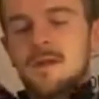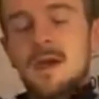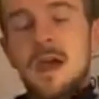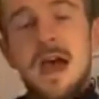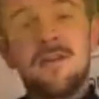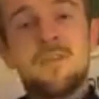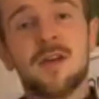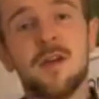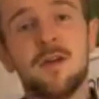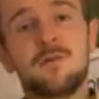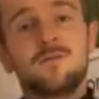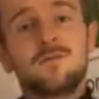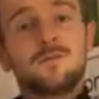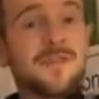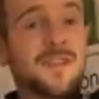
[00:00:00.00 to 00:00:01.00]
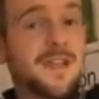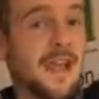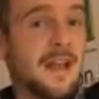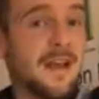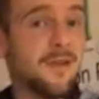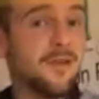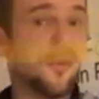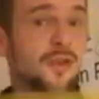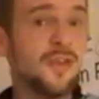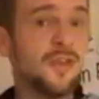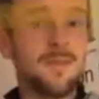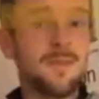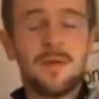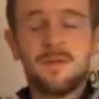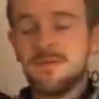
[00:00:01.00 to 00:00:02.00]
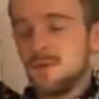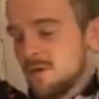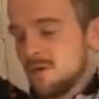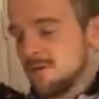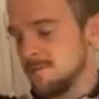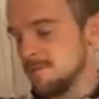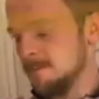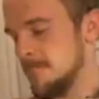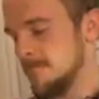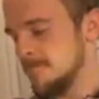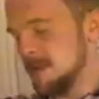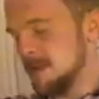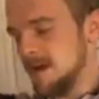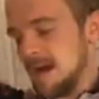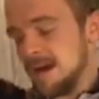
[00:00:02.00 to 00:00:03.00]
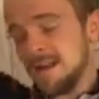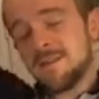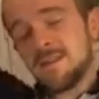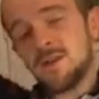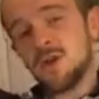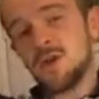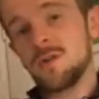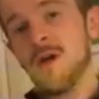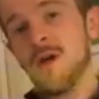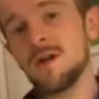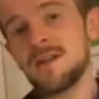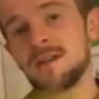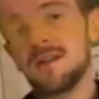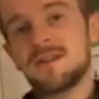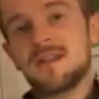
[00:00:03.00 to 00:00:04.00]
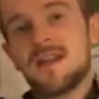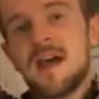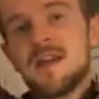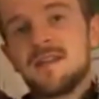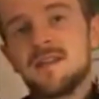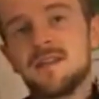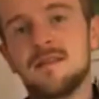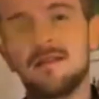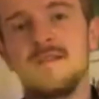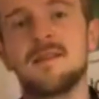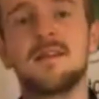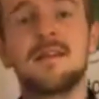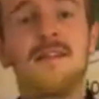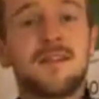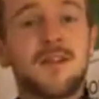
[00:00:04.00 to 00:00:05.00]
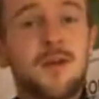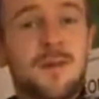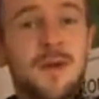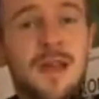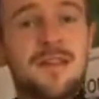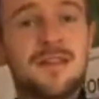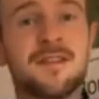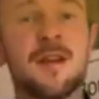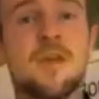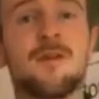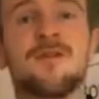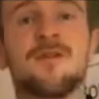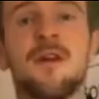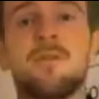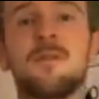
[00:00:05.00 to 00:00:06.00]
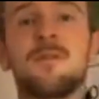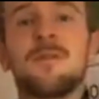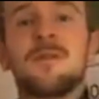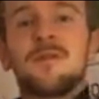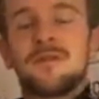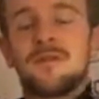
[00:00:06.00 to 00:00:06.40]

Have a go, see how long you can keep up for, and it's a good mark in the sand. It's a good place to go from,